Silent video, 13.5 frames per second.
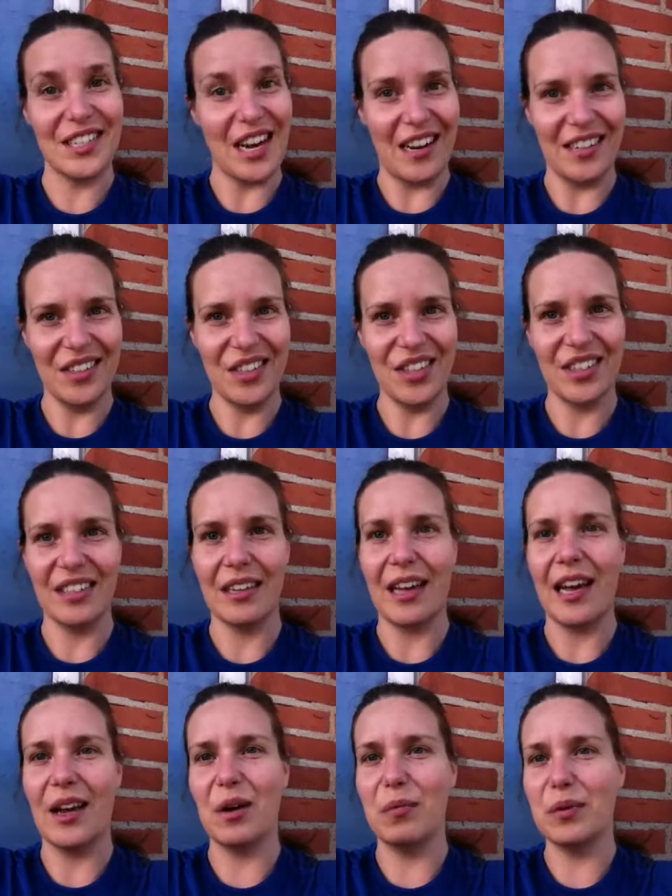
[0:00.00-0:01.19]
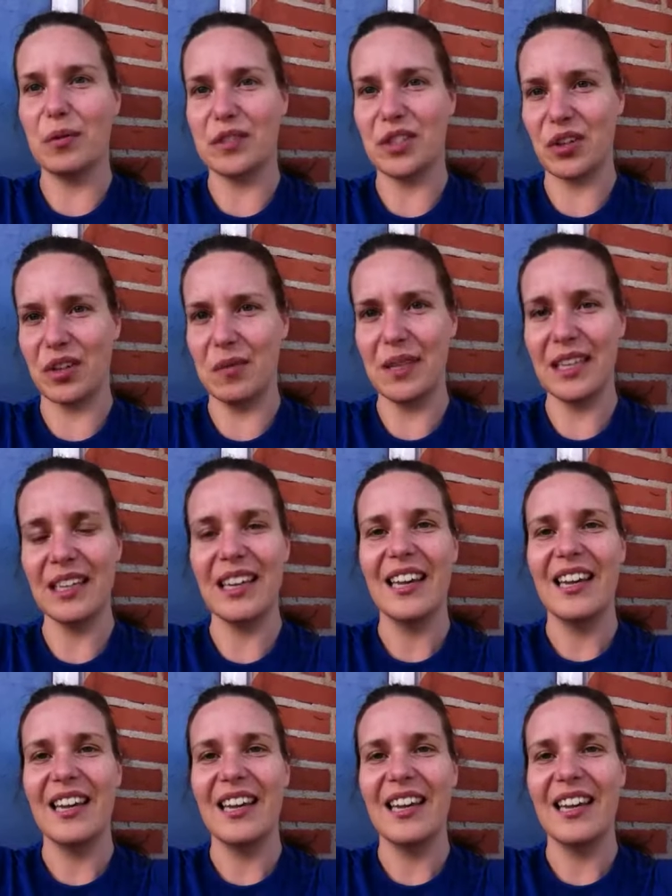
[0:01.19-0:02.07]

challenge. I hope you will join me.